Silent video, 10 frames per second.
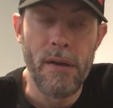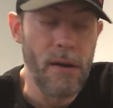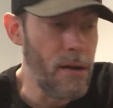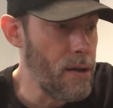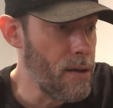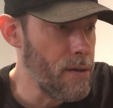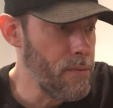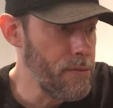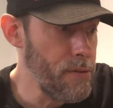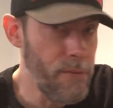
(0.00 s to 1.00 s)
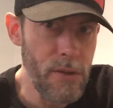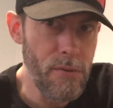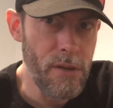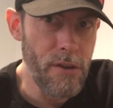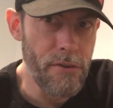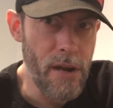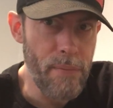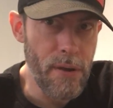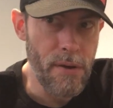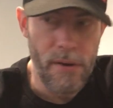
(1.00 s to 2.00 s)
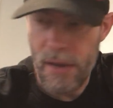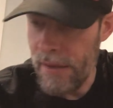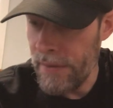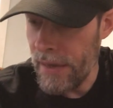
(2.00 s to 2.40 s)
Uh, we'll see if we can do a needle drop here on